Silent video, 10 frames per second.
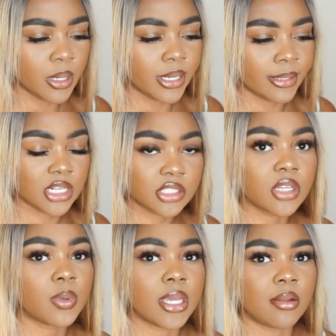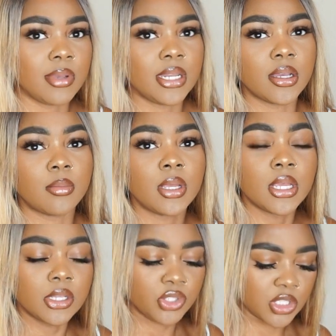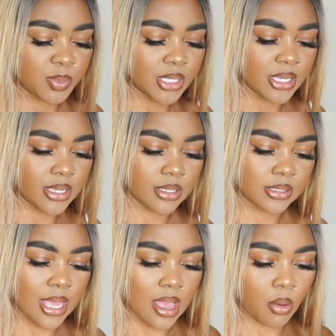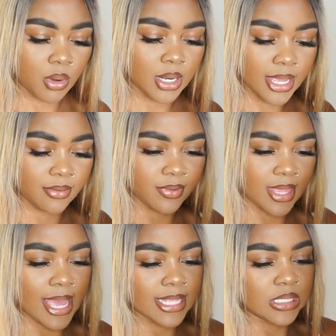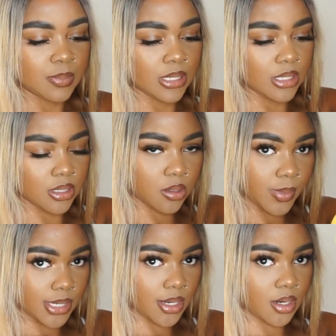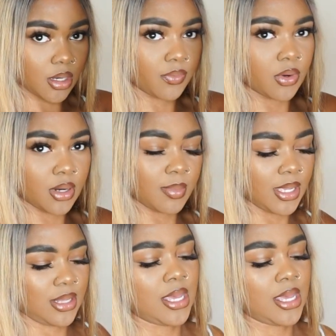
but I still would get a medium just because I would like for the hat to be a little bigger. You know what I mean?